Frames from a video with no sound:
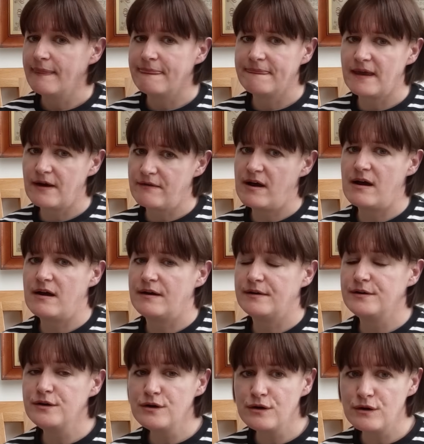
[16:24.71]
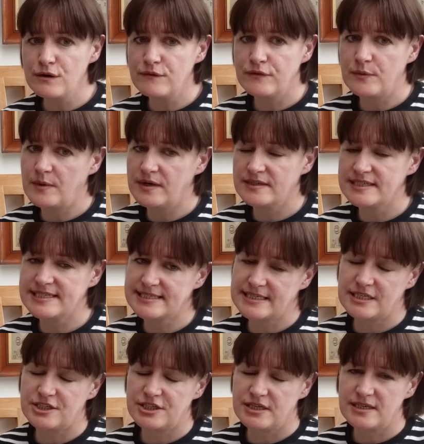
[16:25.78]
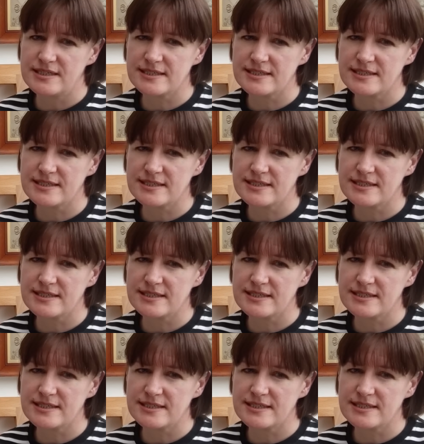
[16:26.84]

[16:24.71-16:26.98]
There are no over one stitches,